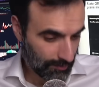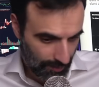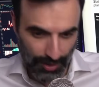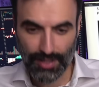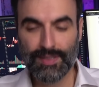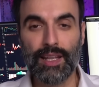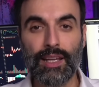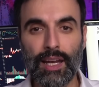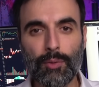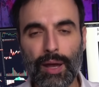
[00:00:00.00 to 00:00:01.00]
They're going to sell it
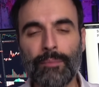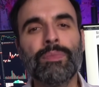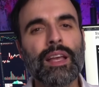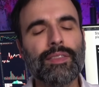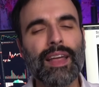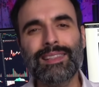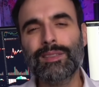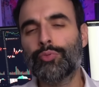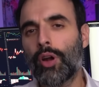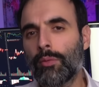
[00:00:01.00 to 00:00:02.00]
anyway. That's the
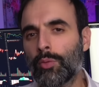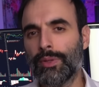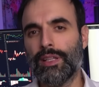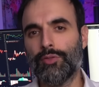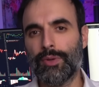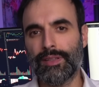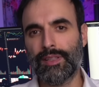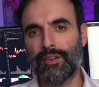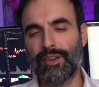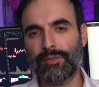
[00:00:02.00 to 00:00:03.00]
problem with these real
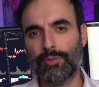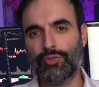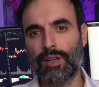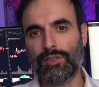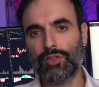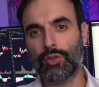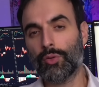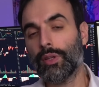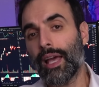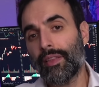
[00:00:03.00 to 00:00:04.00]
estate investment trusts. So
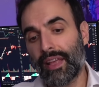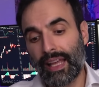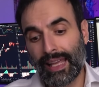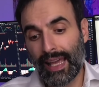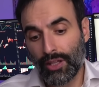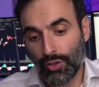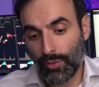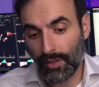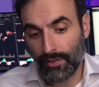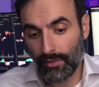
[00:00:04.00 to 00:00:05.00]
yeah, they can get
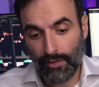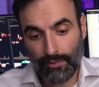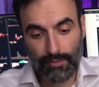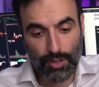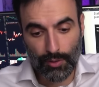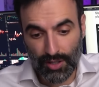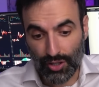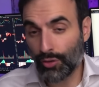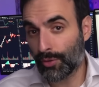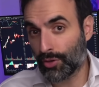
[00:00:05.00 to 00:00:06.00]
you a um, you know a
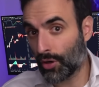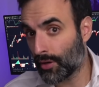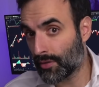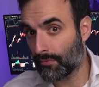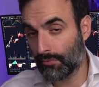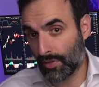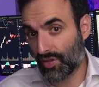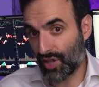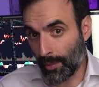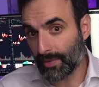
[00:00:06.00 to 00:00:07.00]
good return
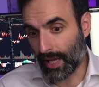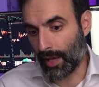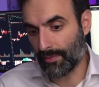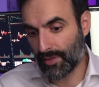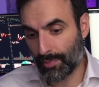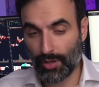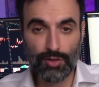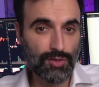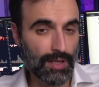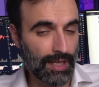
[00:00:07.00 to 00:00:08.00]
sometimes, but
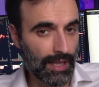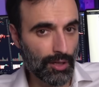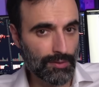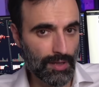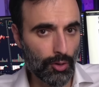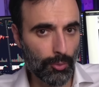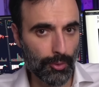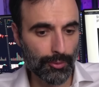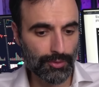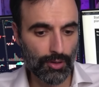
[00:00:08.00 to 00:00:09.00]
also they can get you a
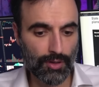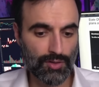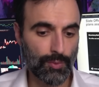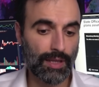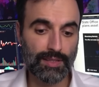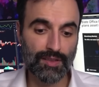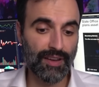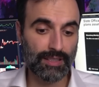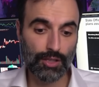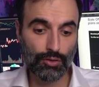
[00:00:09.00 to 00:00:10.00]
terrible return, as well as the
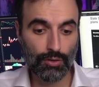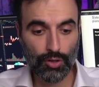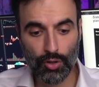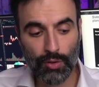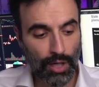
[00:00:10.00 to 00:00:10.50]
fact that you don't know